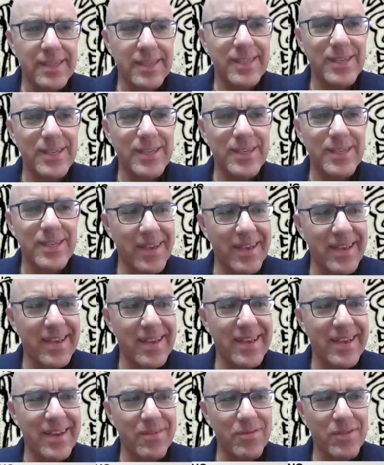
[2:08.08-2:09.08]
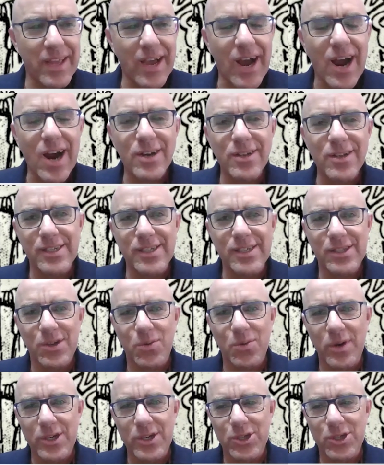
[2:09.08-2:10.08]
this is one of the
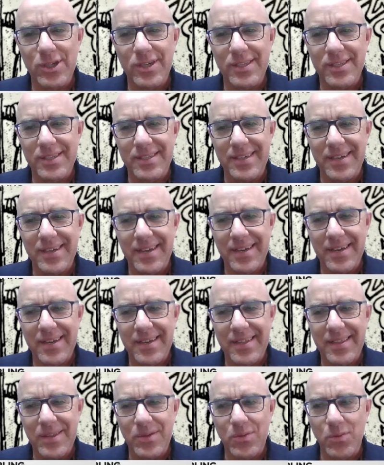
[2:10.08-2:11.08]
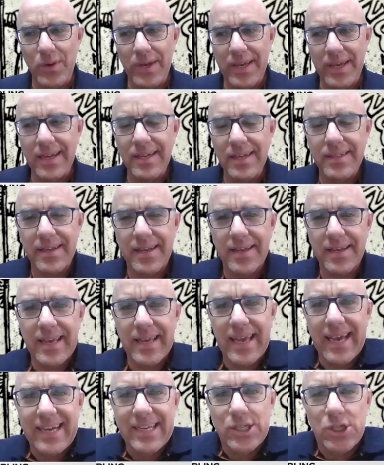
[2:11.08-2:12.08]
hardest questions that we can't
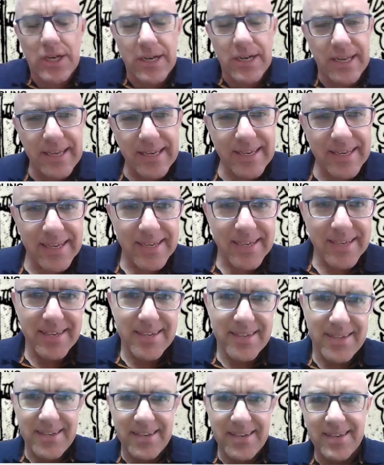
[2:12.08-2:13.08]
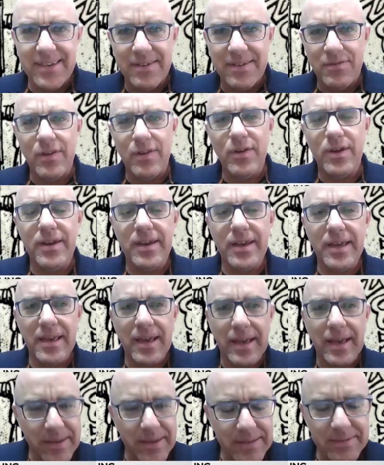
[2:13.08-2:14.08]
actually
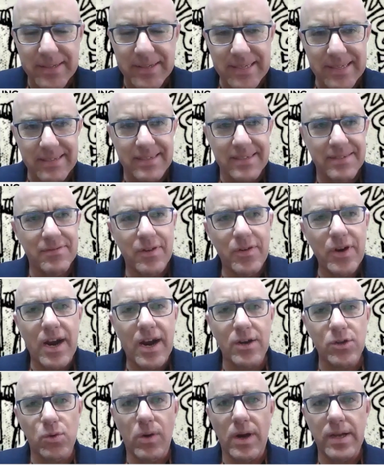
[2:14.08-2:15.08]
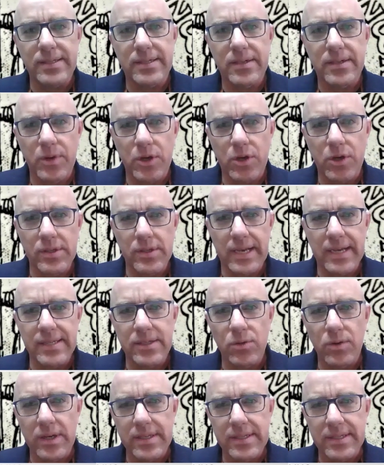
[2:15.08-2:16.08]
very hard to answer, because
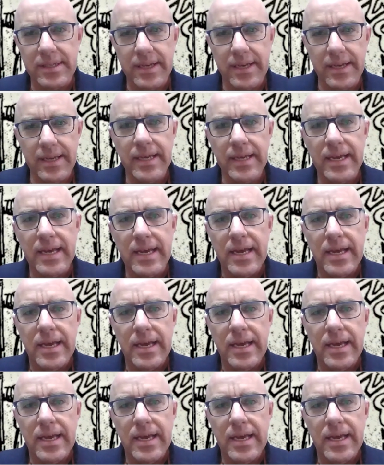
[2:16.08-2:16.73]
as you can see,